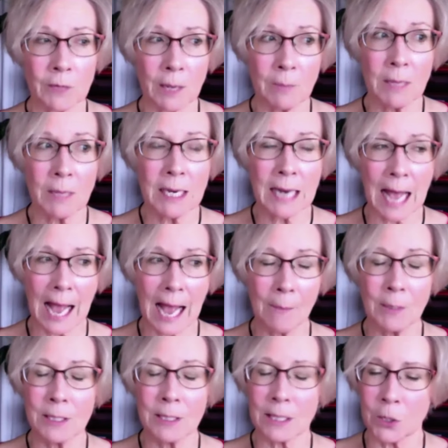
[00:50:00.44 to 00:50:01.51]
something
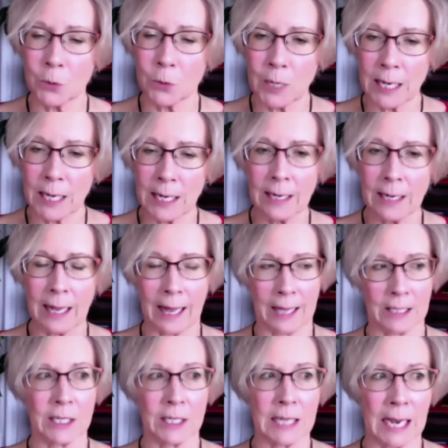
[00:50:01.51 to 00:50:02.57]
happens and you get into
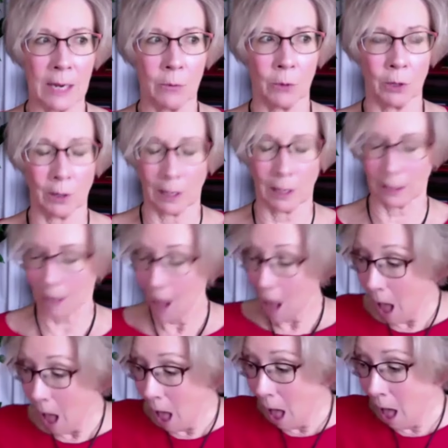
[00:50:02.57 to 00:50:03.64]
that state where you're like,
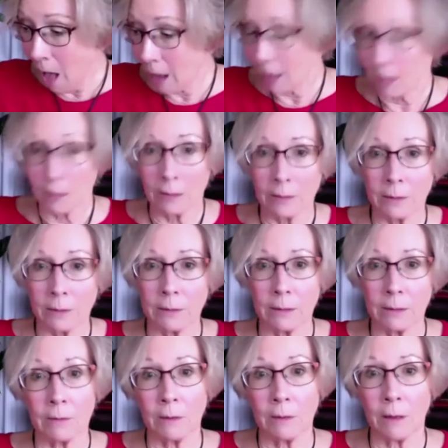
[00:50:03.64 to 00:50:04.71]
oh,
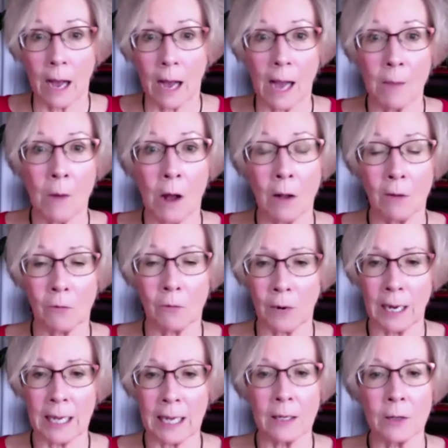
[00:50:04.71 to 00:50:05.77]
I'm all
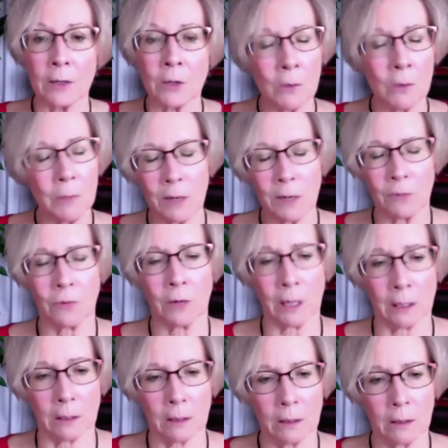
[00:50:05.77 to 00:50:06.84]
afraid, don't be afraid.
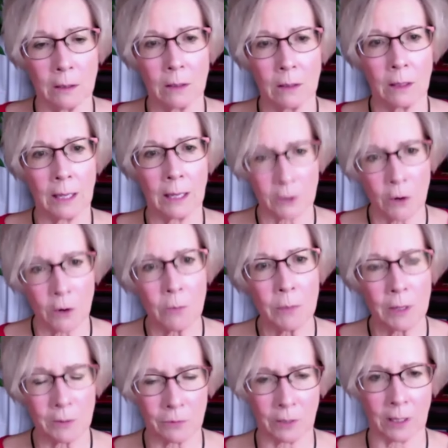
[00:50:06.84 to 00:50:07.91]
Like, don't be
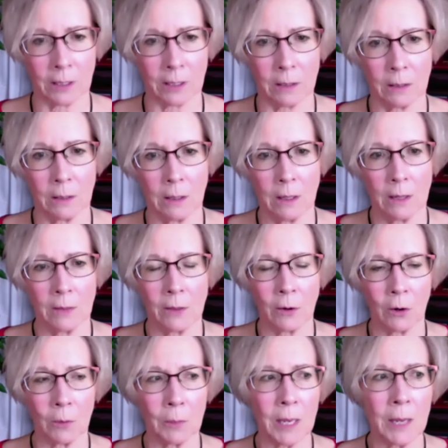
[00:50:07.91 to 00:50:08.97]
afraid.
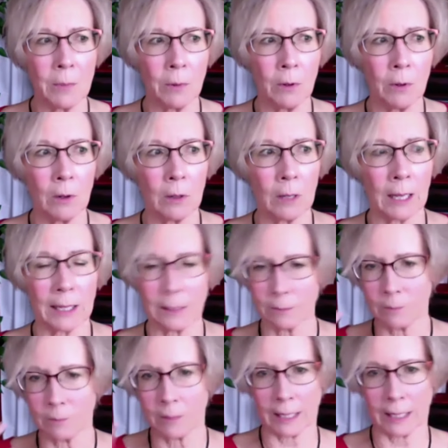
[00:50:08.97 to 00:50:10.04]
There are people like
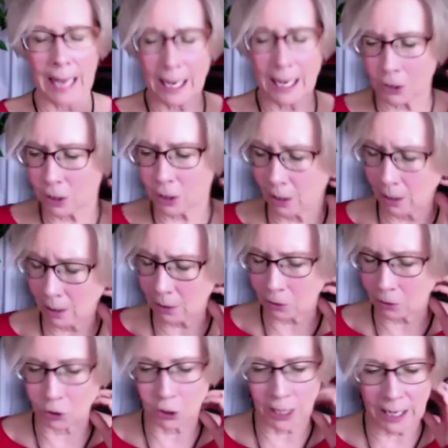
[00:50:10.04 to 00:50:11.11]
Angela
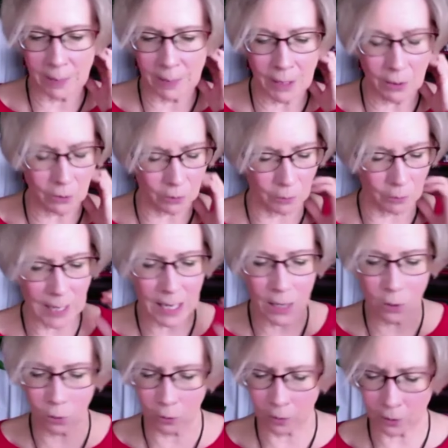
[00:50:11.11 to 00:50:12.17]
or Jamie or
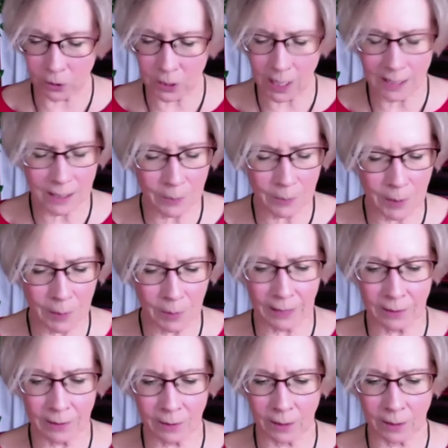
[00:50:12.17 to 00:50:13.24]
me, or there's lots of people out
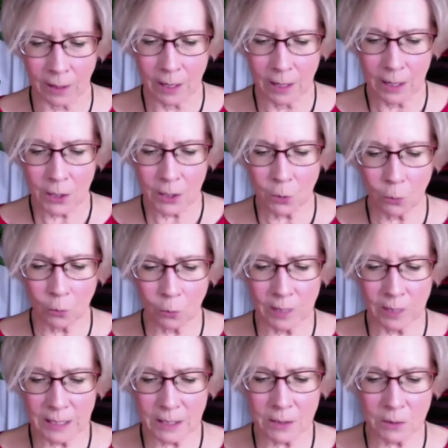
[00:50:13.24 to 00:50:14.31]
there that, you know,
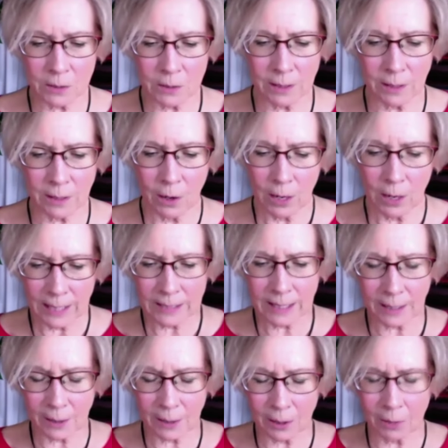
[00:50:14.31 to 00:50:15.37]
this is, it's
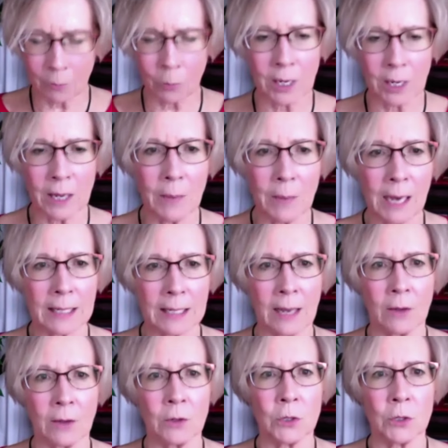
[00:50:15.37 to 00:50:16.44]
like, bring it back
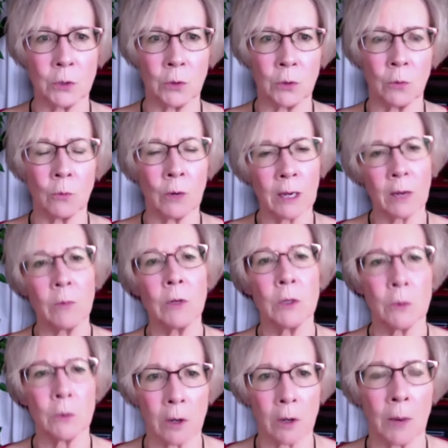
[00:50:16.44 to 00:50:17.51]
down to what can we do
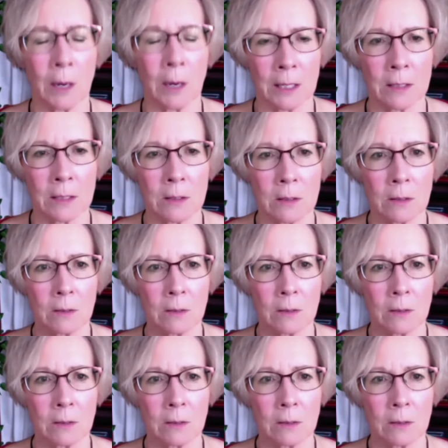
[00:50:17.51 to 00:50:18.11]
with our bodies?